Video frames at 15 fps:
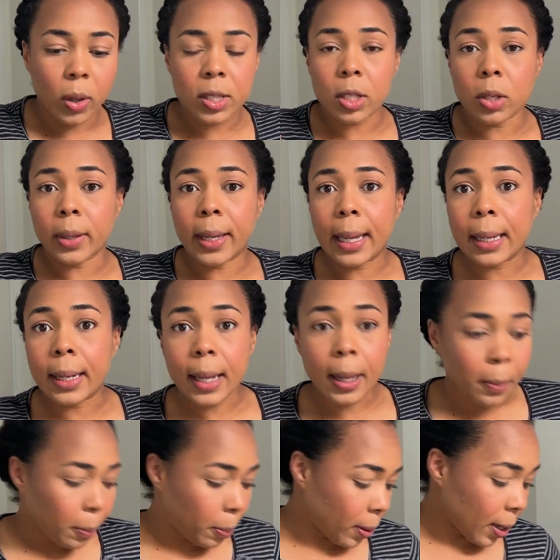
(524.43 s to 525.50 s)
it's looking
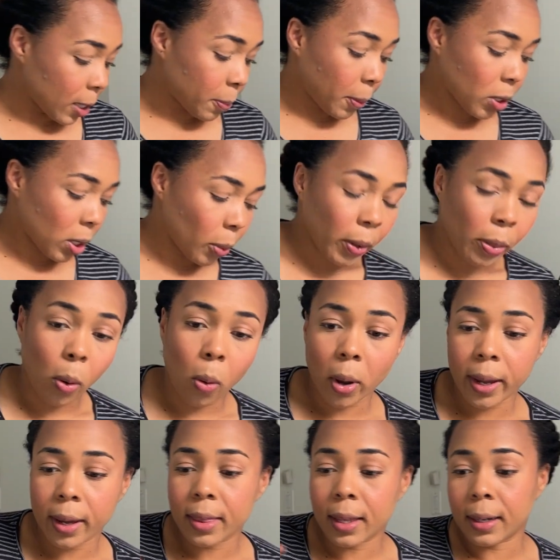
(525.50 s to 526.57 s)
limp, especially with
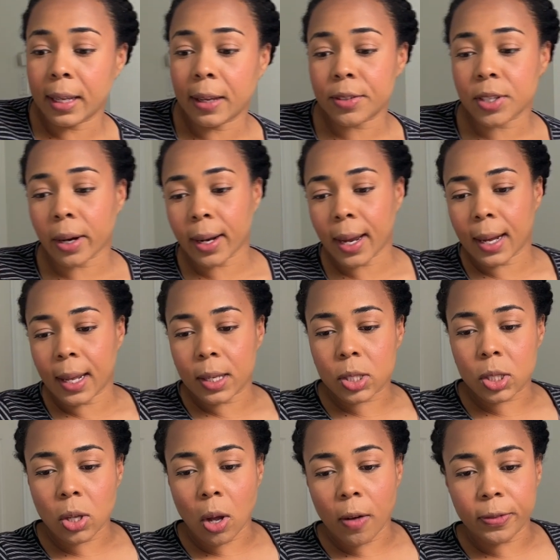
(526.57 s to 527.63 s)
Hoya, the leaves are getting
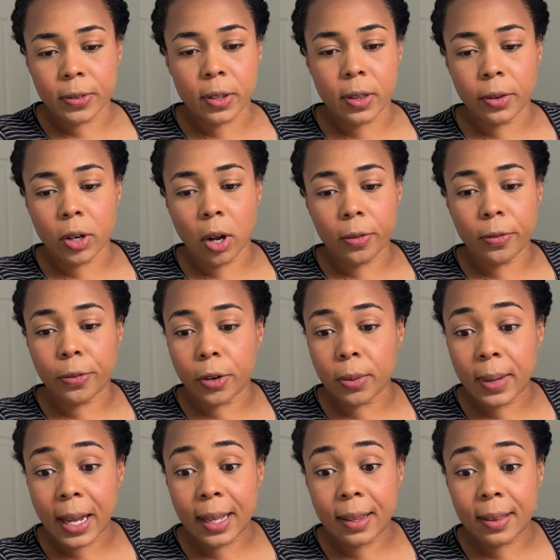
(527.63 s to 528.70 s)
soft, they're not firm.
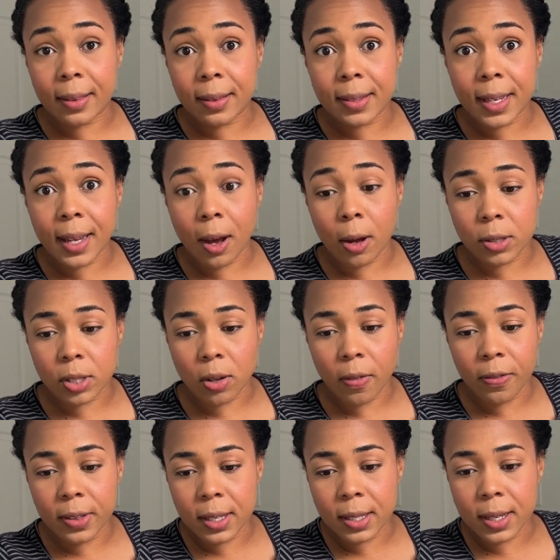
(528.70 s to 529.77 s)
Like, see how
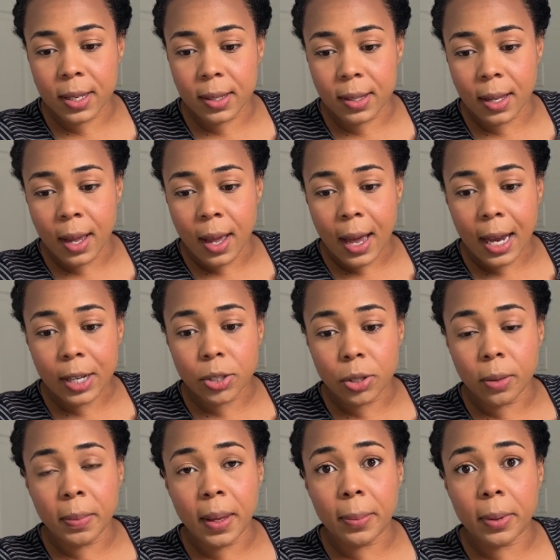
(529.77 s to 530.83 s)
soft this is? I
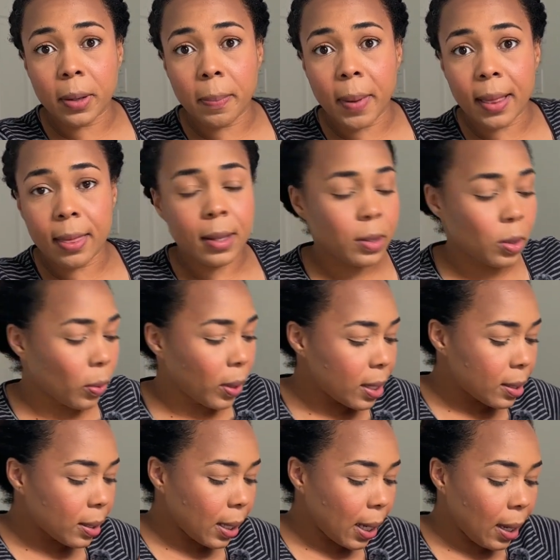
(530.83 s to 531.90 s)
shouldn't be able to bend this so
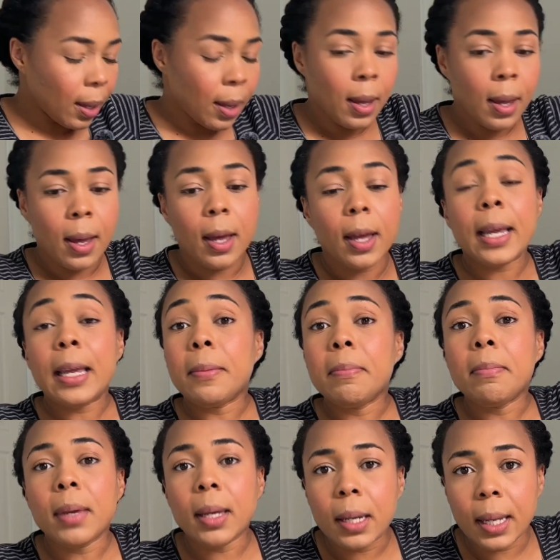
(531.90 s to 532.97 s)
easily.
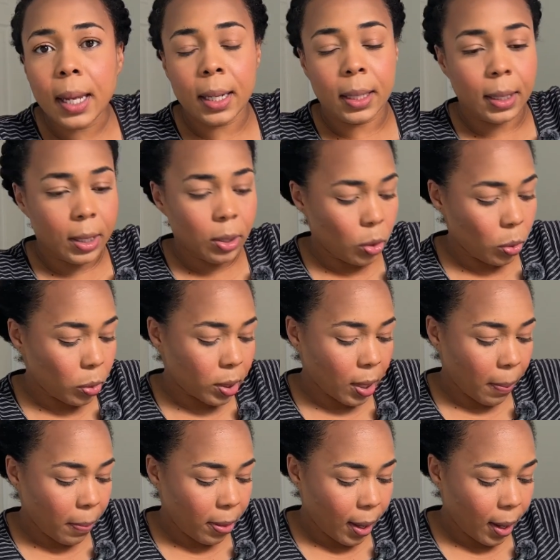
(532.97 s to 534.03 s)
Immediately do
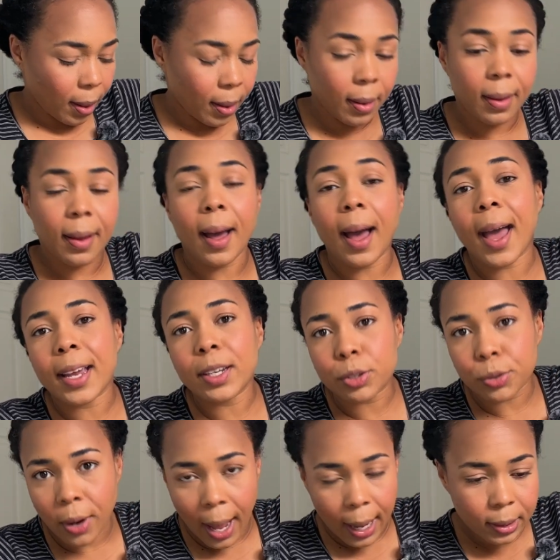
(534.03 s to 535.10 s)
something. I
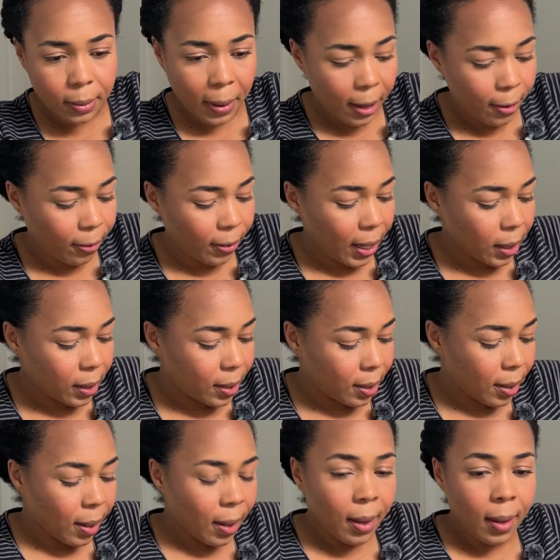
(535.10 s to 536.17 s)
dragged my feet
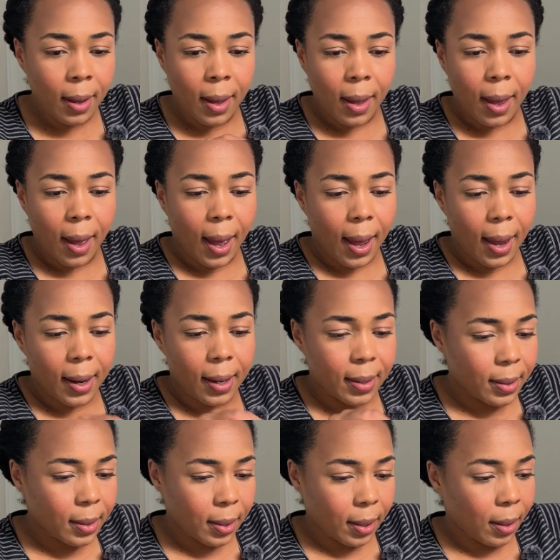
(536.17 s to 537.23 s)

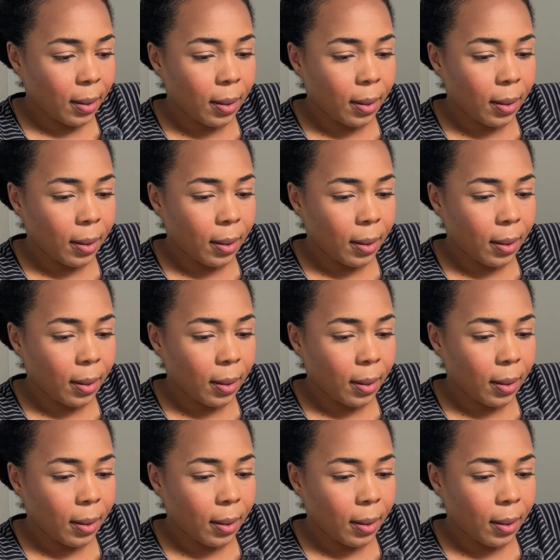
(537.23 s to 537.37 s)
and